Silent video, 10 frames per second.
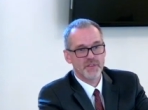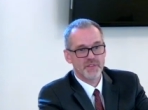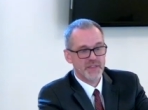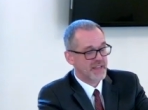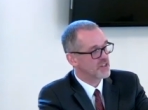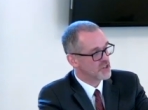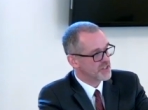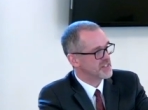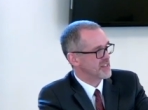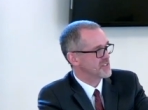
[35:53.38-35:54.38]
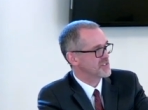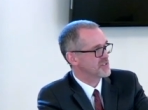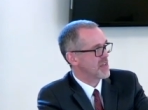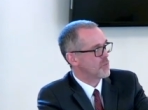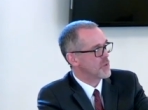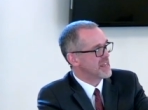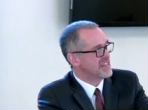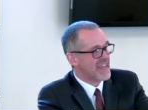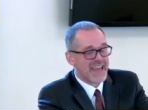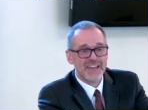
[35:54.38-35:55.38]
Thank goodness that we
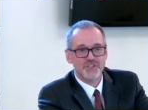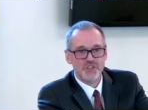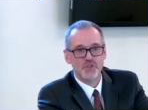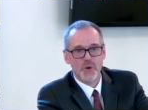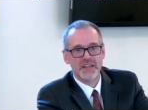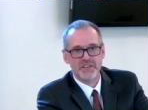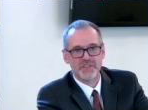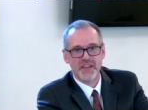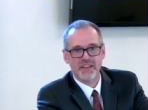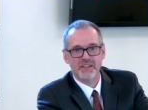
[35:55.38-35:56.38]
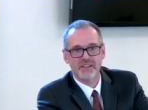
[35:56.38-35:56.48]
can't do anything.